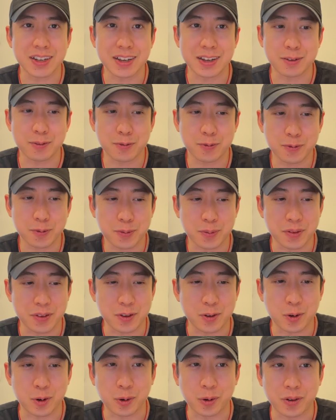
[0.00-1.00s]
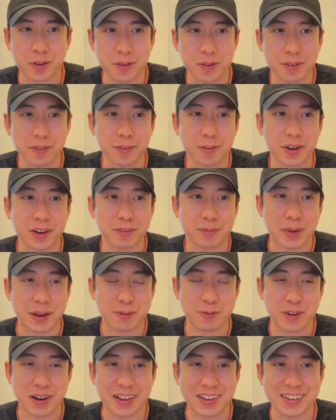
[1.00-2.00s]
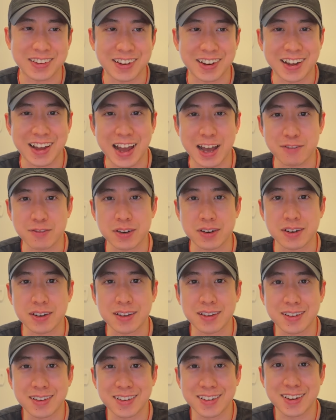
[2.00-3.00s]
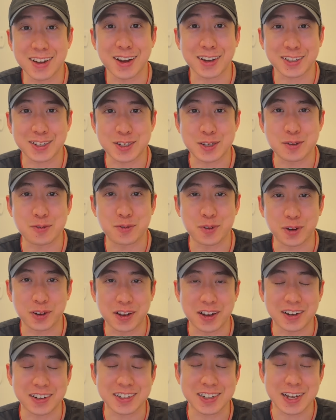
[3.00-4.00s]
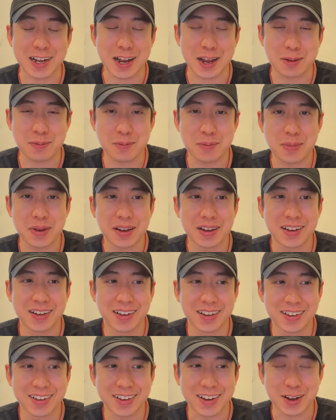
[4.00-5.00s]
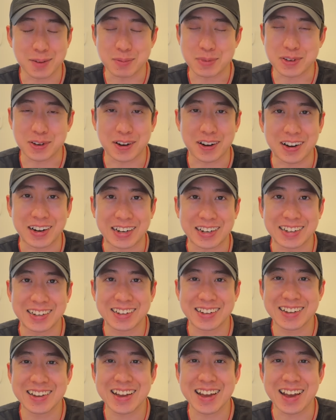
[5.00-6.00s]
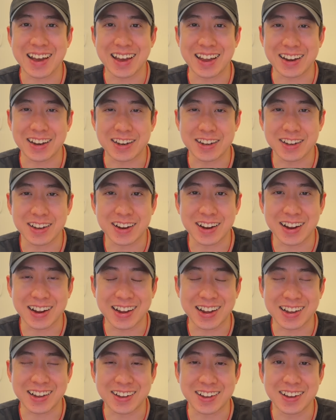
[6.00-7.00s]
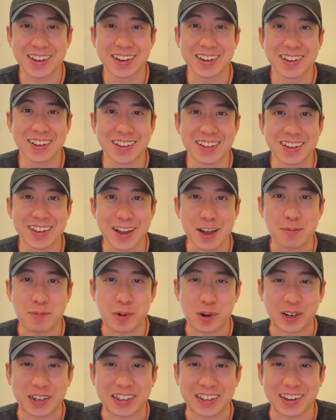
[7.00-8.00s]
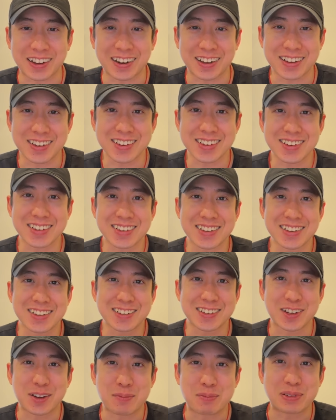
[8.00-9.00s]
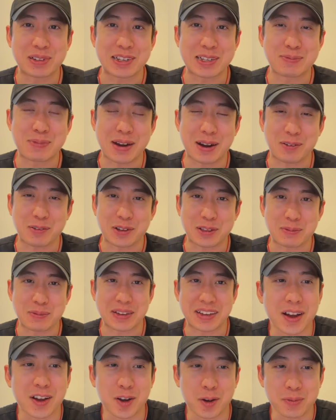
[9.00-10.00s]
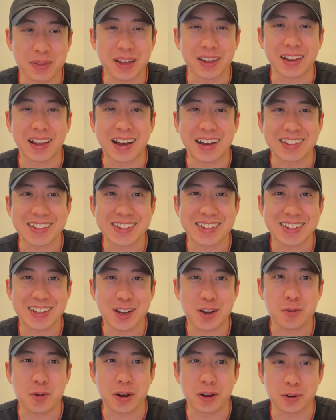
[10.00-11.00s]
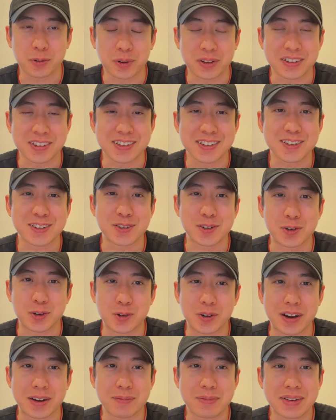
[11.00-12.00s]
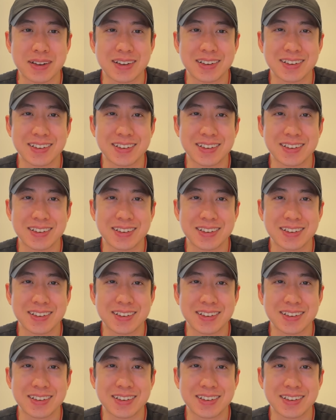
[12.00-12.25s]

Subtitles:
If you're one of my friends and I haven't talked to you for a long time, I'm sorry, and I am working on it. So please bear with me. I hope that last quote wasn't too grim.